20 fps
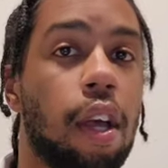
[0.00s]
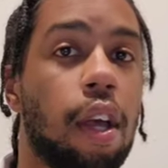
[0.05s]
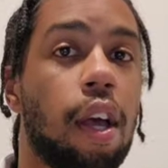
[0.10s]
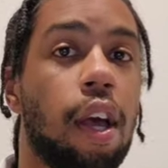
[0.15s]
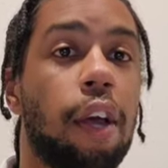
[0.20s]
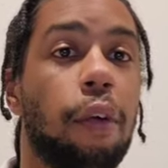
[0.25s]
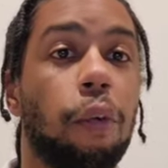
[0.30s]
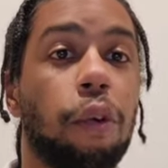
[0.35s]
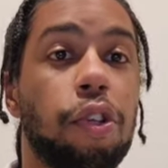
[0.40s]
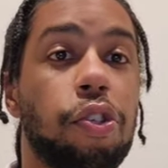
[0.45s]

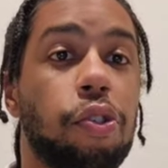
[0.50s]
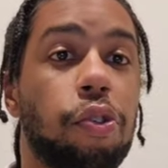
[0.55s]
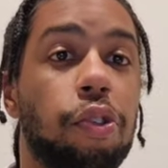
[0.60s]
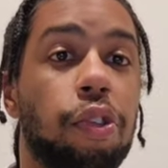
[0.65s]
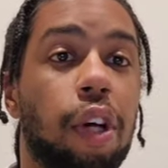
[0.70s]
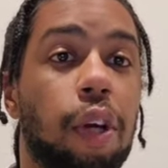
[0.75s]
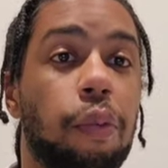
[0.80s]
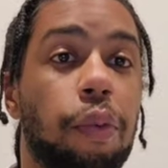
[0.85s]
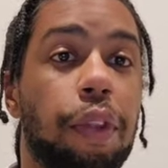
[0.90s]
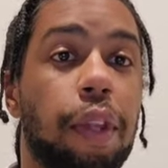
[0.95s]
And once you're
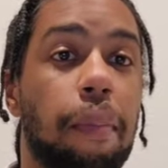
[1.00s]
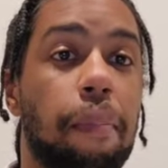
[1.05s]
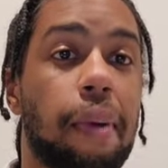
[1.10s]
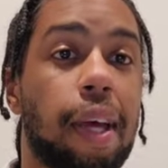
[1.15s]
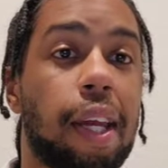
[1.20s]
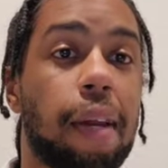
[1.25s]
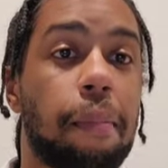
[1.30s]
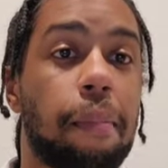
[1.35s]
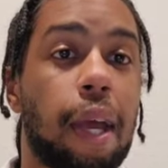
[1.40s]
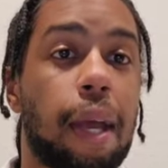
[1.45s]
done with the pen
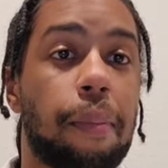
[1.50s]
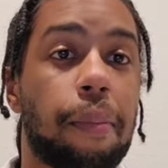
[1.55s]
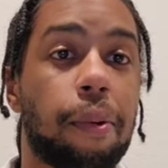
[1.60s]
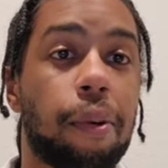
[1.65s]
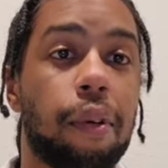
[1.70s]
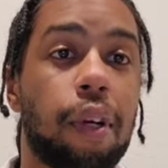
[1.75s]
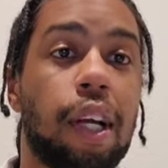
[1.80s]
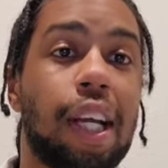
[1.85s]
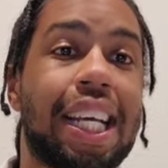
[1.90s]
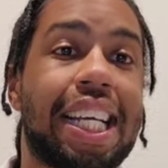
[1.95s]
and
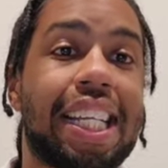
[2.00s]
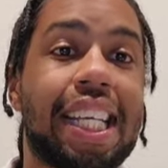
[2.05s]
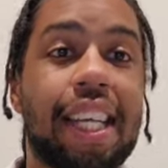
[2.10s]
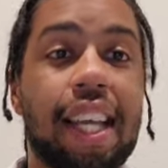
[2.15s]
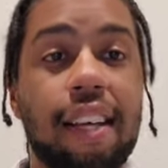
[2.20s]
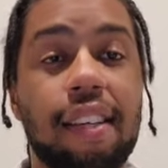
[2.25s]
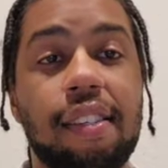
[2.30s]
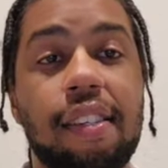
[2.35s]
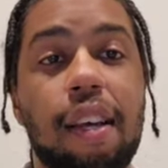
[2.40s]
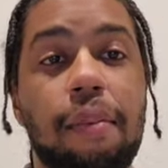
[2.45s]
paper, the
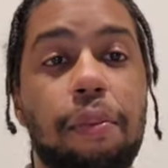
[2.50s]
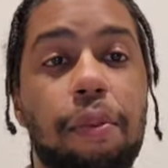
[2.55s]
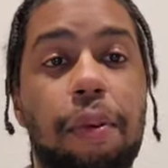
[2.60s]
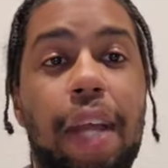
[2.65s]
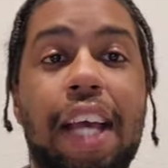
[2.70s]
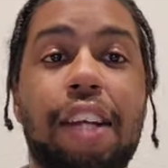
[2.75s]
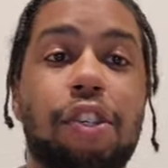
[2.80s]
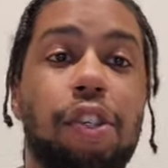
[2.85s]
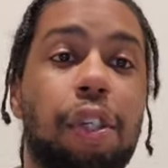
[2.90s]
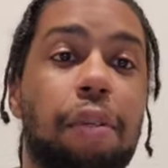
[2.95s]
next step would
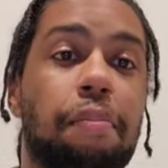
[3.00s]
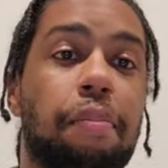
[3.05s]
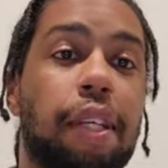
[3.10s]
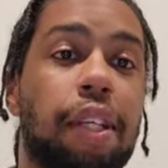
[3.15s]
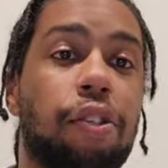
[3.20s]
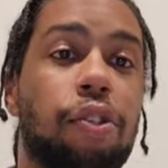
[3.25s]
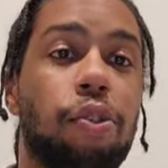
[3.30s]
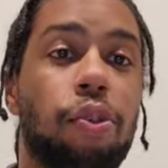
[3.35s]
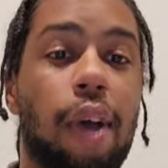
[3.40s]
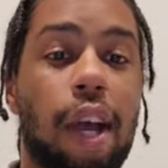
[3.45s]
actually be
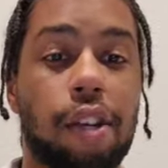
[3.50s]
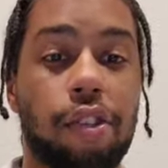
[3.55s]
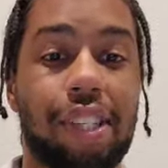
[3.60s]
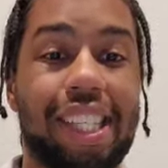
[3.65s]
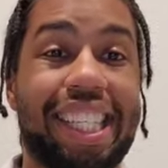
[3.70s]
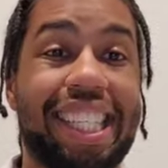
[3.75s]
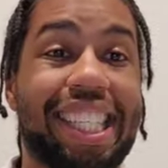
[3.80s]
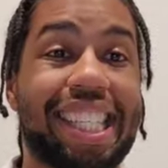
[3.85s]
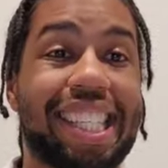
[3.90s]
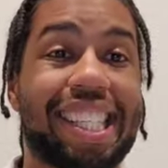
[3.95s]
to actually
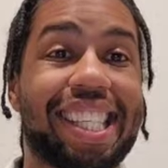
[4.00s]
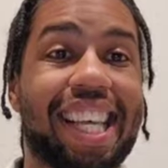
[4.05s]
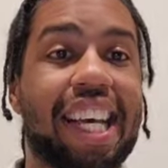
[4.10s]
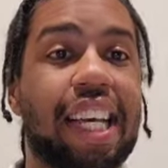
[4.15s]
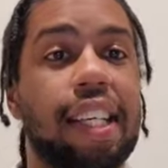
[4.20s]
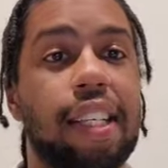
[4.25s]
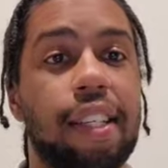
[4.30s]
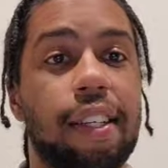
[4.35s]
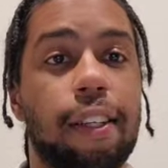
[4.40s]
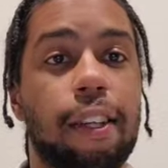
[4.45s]

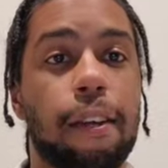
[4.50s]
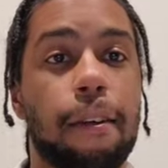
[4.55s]
design it.